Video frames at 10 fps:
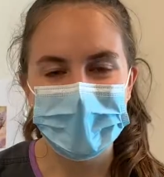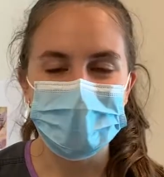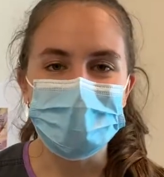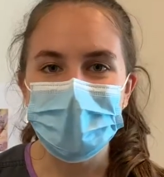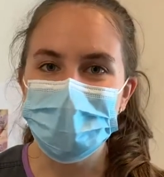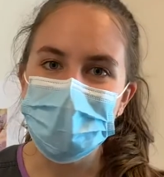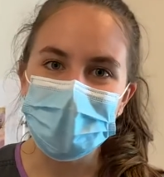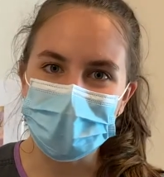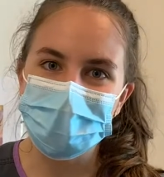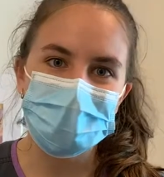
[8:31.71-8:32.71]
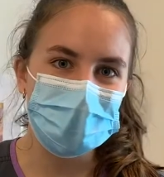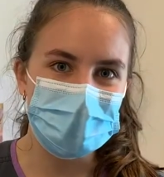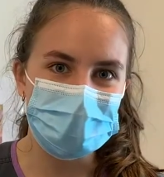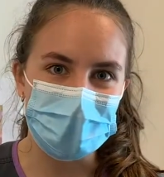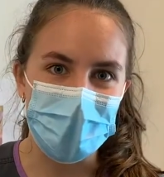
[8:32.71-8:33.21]
Some things you can look for in a
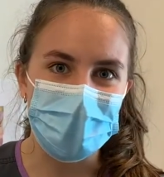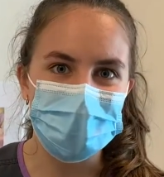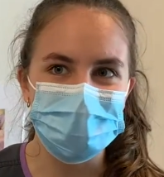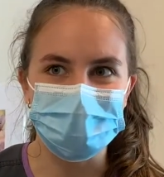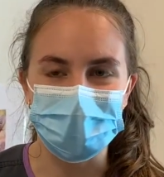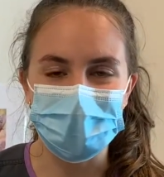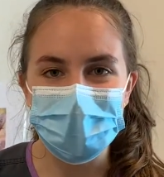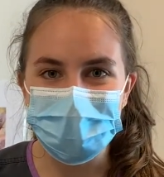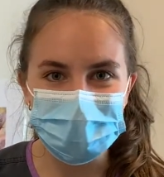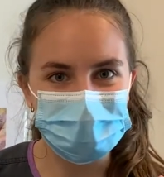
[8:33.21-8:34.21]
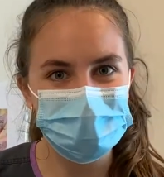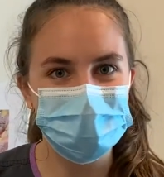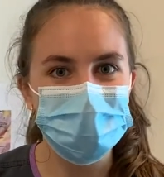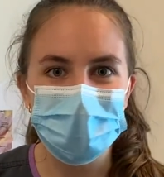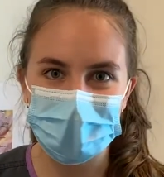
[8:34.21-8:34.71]
fawn is if their ears look
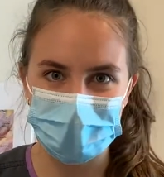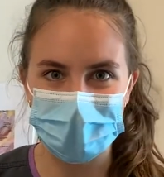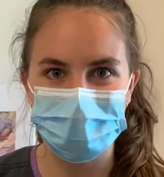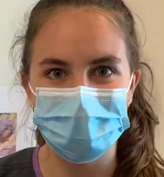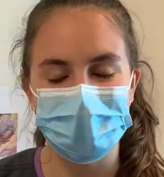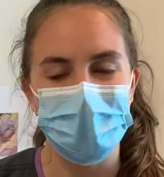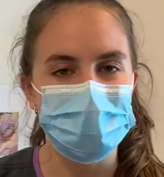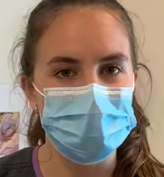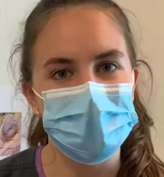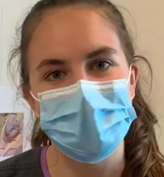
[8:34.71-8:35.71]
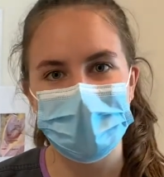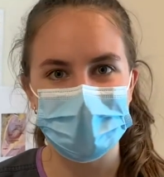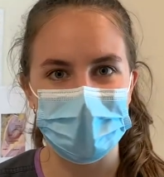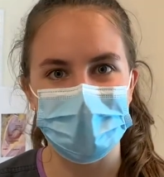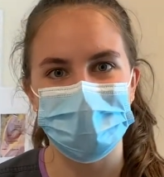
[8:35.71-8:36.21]
super crinkled, that might be an
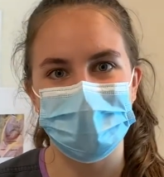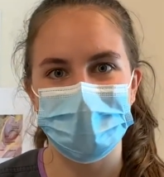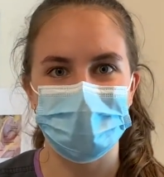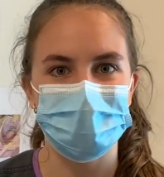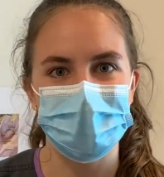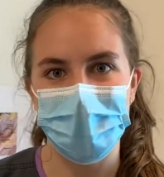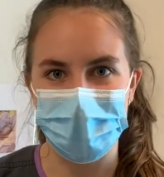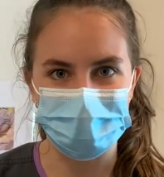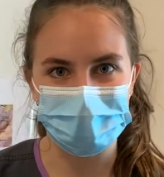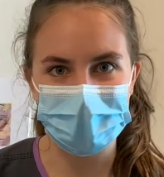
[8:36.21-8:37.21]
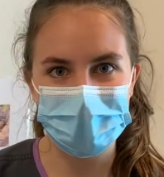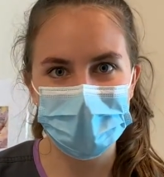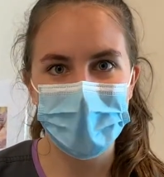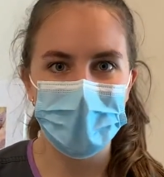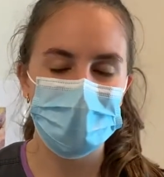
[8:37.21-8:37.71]
indication that they're dehydrated,
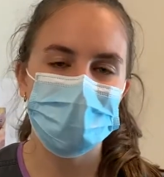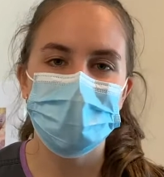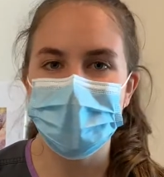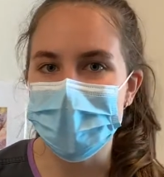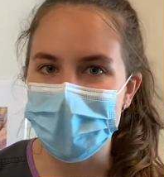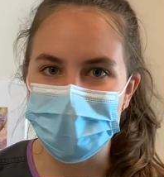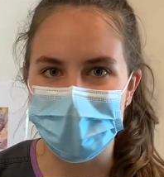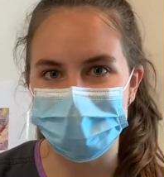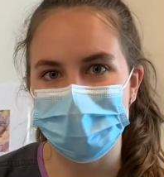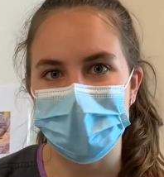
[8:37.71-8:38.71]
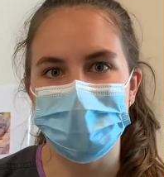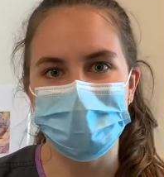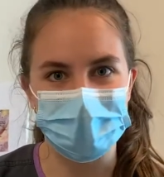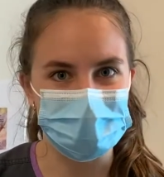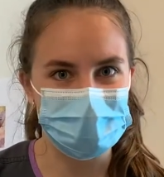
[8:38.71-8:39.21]
or if you see any other signs of
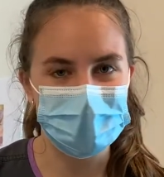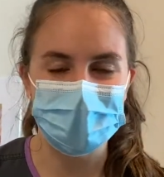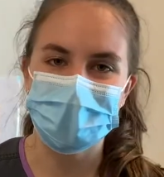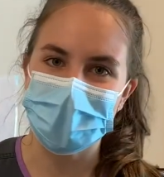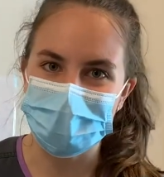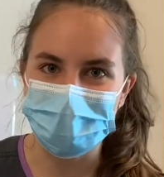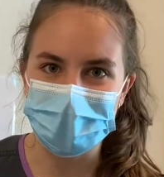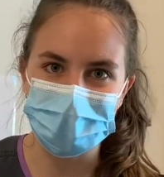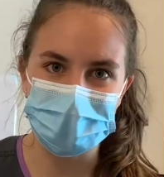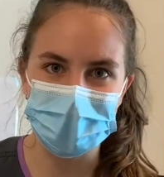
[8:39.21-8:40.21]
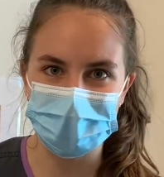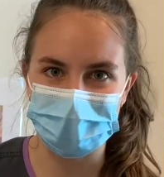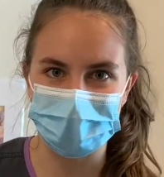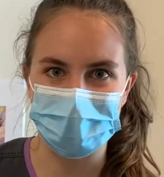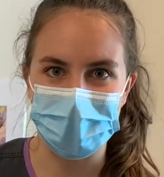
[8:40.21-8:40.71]
injury, that's another thing to be
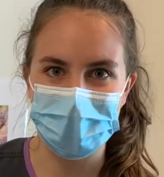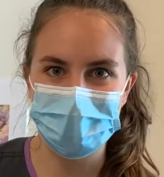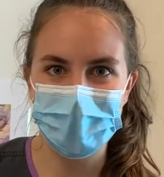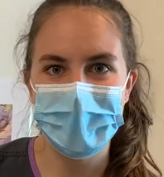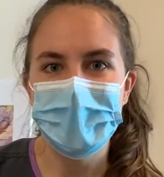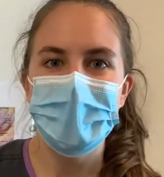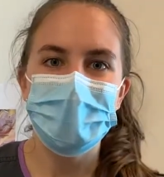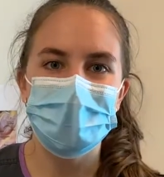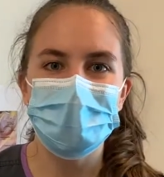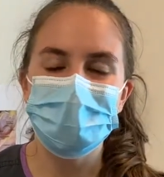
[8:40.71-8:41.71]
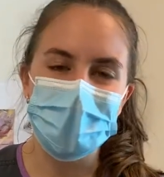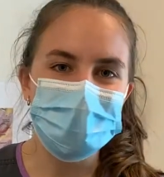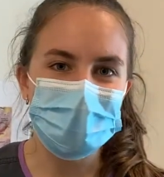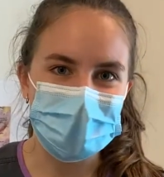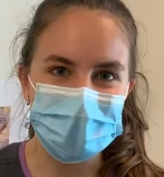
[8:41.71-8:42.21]
concerned about. But the main
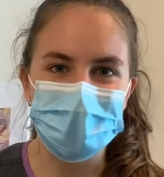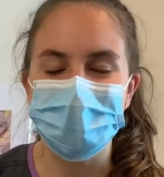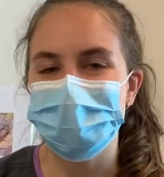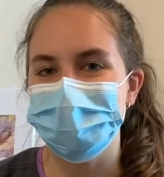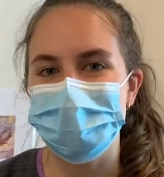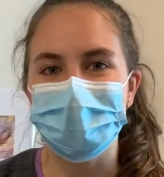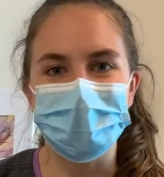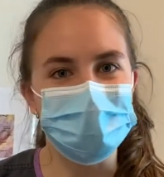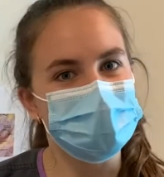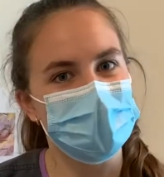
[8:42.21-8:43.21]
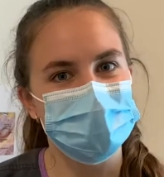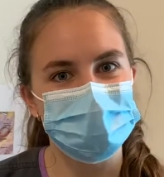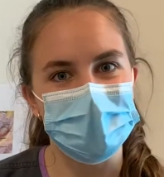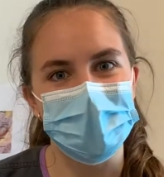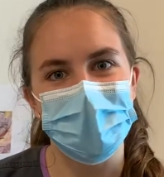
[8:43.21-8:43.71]
message is just to leave fawns
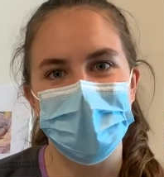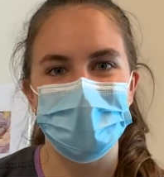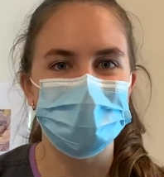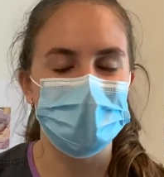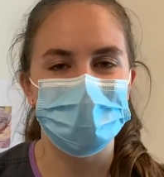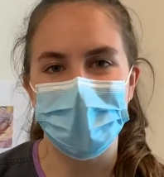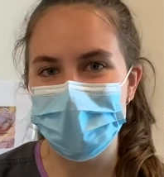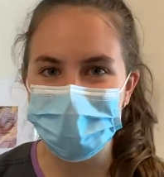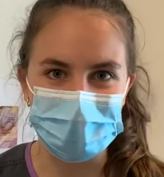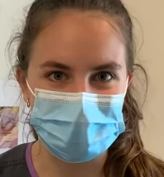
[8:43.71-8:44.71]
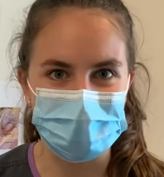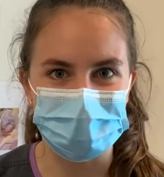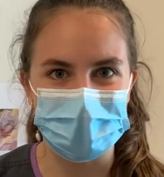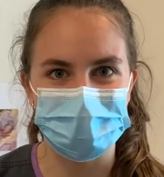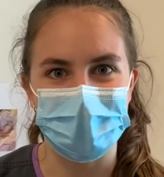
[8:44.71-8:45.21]
be, and if you have any questions
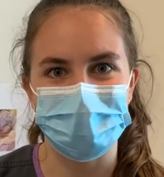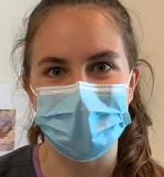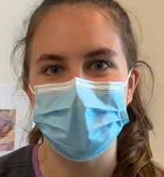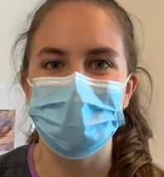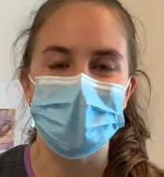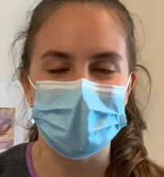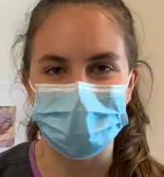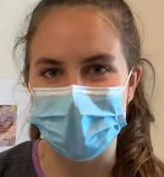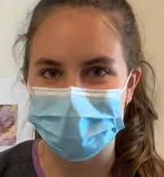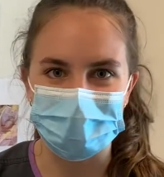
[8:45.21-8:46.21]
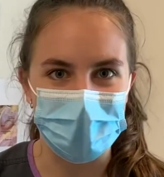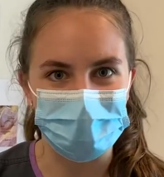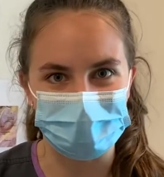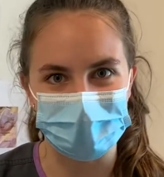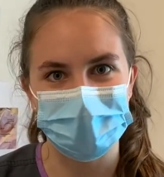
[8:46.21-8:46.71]
whatsoever, you can give us a call
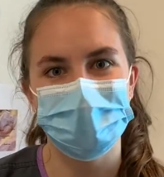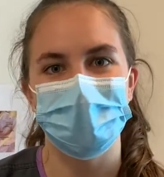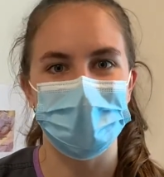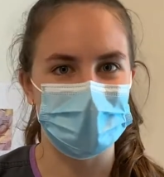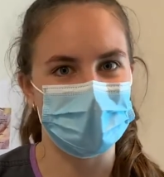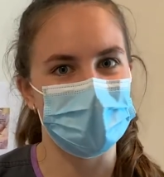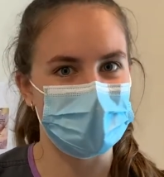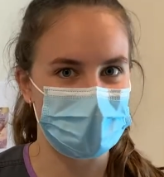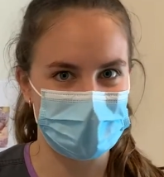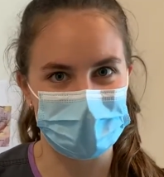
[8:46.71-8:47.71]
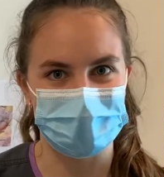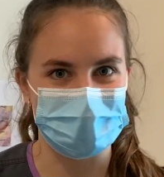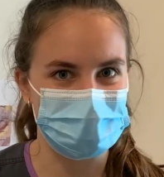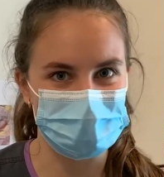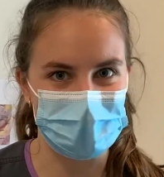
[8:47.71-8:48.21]
first or call a
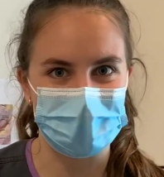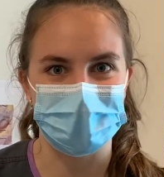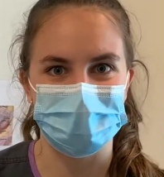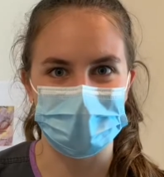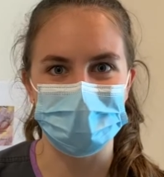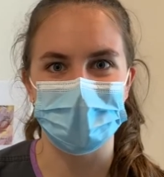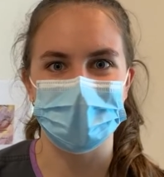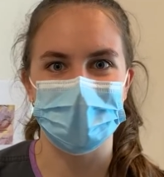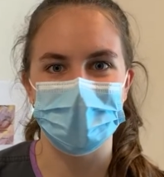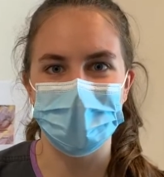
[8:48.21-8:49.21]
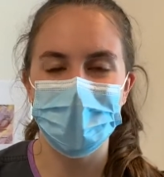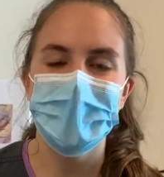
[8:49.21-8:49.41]
licensed wildlife rehabilitator,